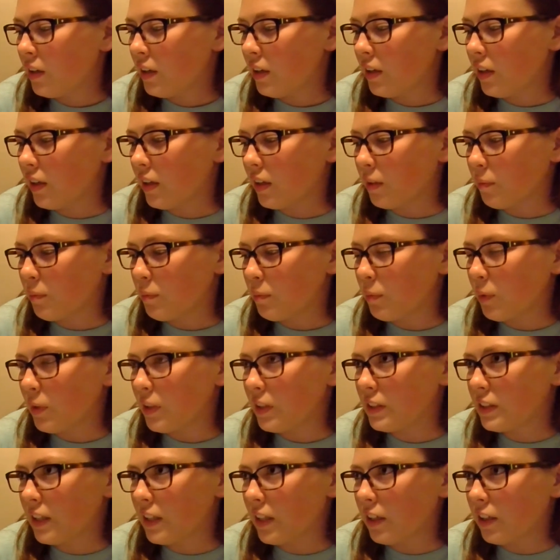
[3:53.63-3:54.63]

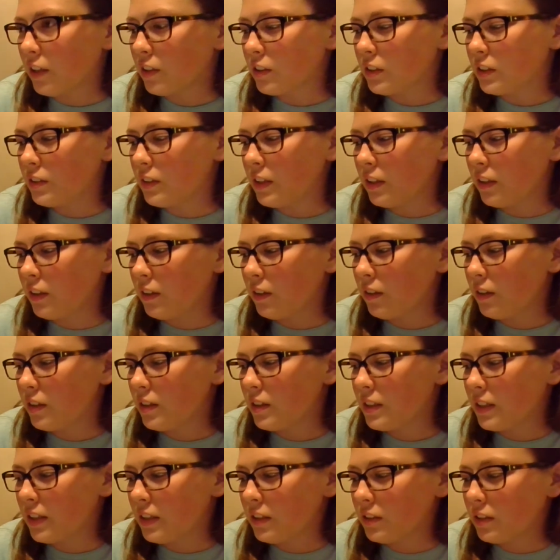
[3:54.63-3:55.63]
Once they are
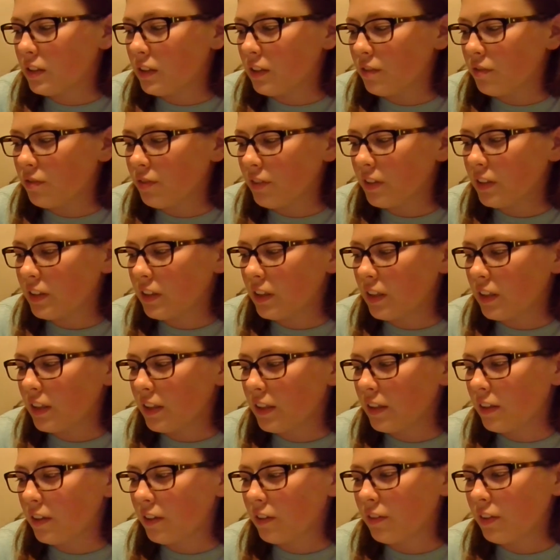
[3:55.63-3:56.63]
sent to the feedlot
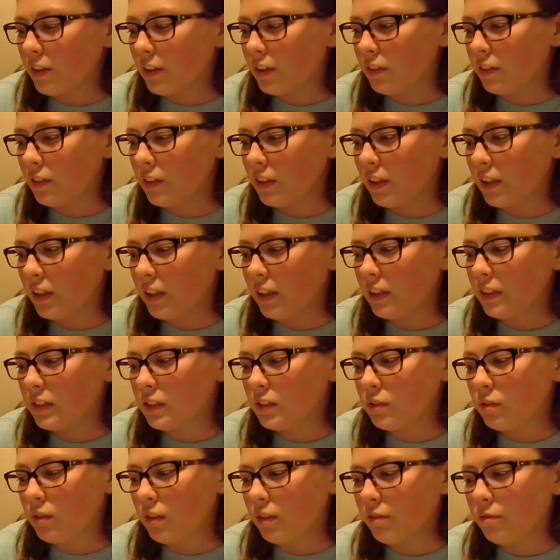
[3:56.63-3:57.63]
around 8
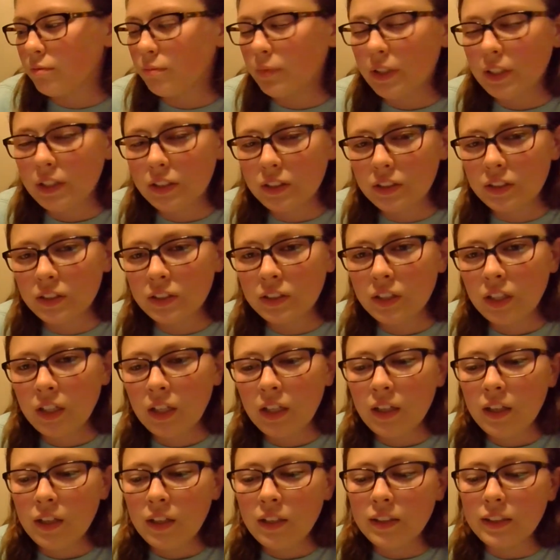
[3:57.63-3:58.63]
to 12 months,
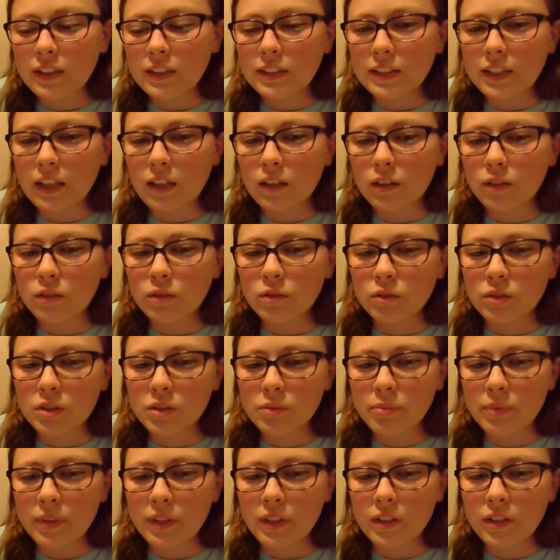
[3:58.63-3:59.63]
these cattle will
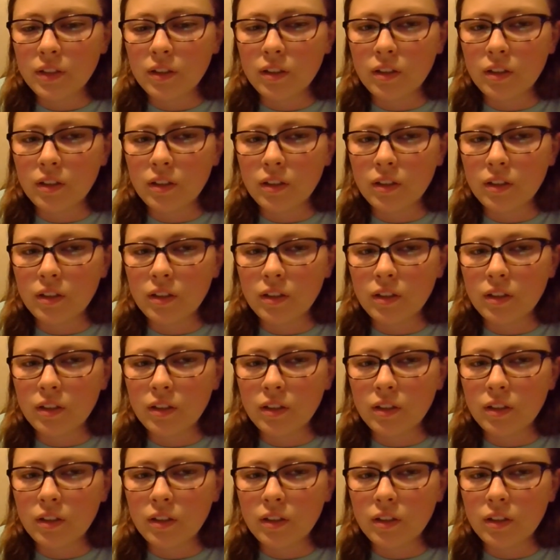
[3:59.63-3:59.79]
spend